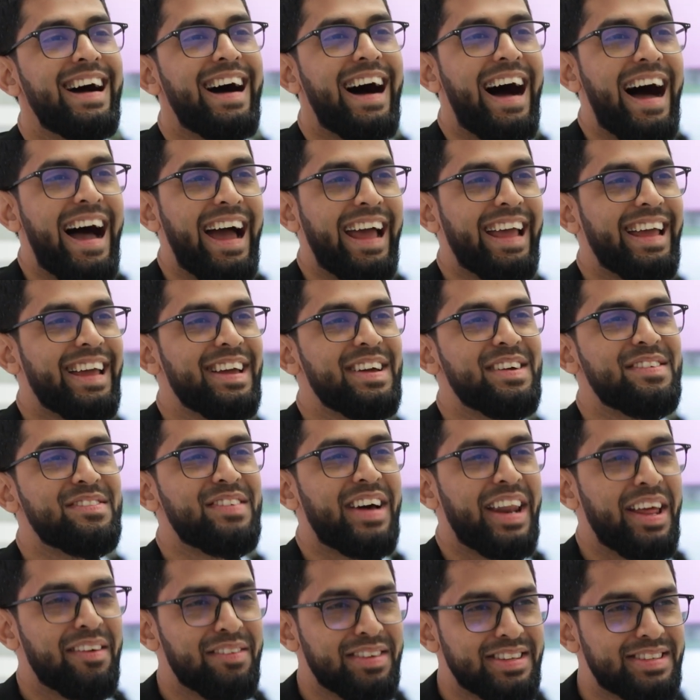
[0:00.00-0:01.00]
Hi,
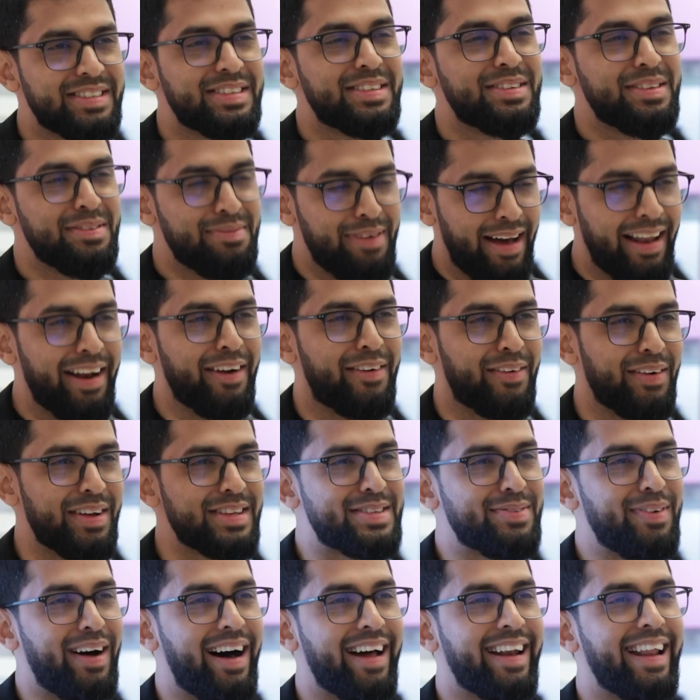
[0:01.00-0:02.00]
my name is Pilot
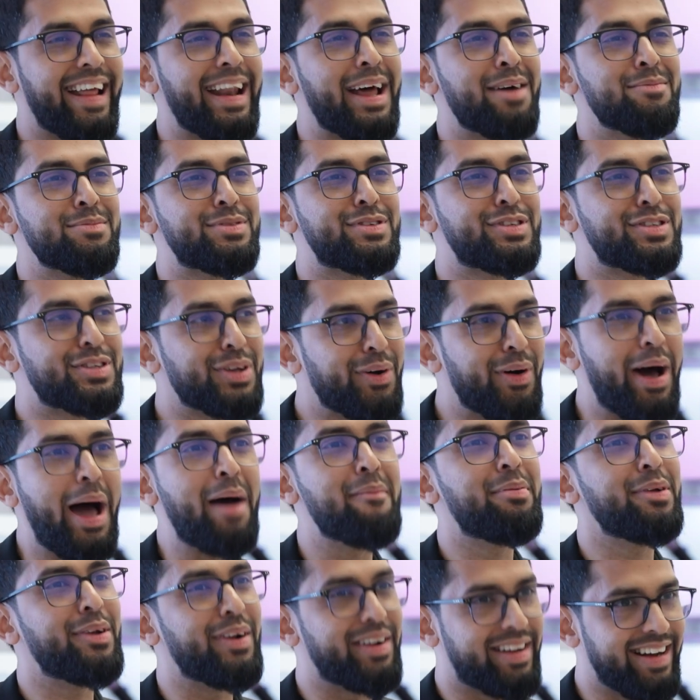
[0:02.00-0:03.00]
Rizwan, and I'm so
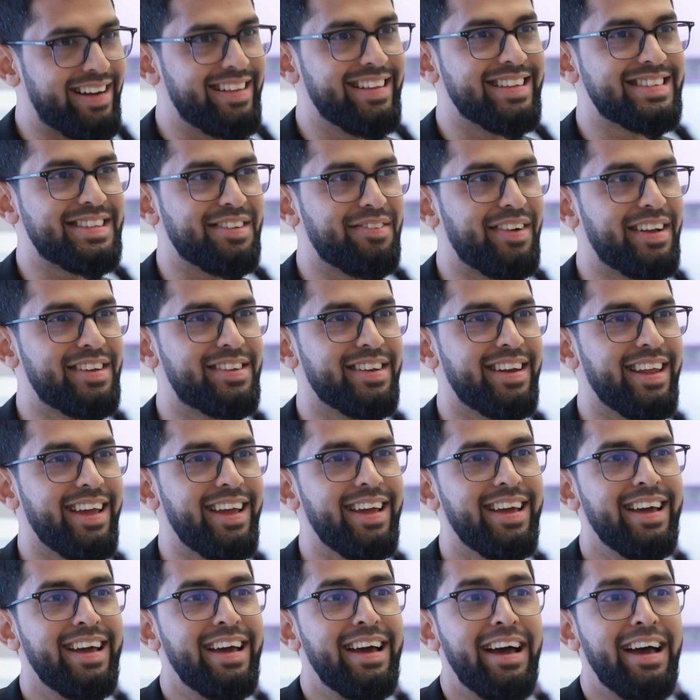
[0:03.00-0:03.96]
happy to attend this event today.